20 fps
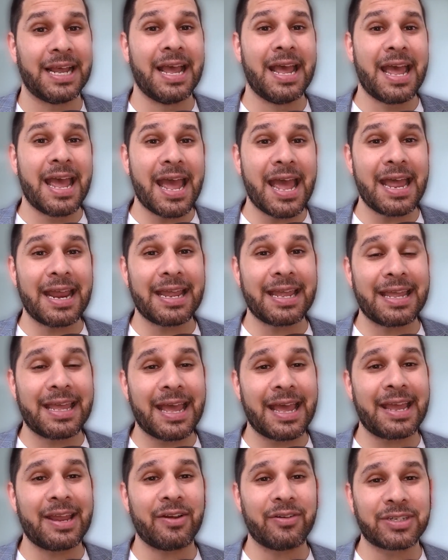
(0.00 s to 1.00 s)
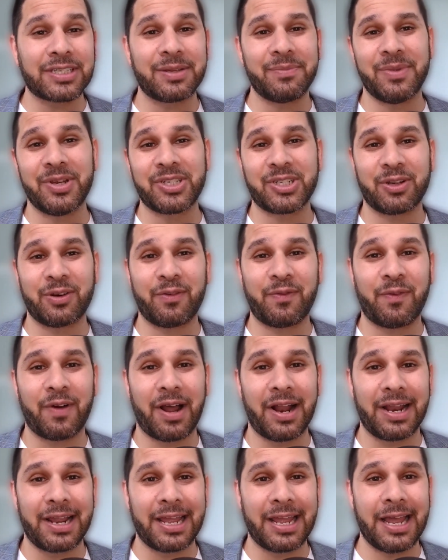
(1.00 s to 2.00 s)
and get your submission
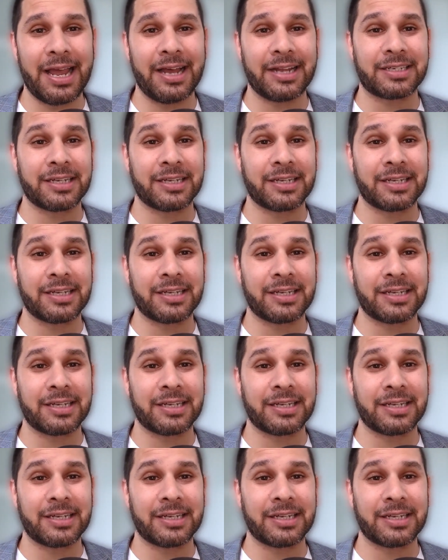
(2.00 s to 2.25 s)
finally out.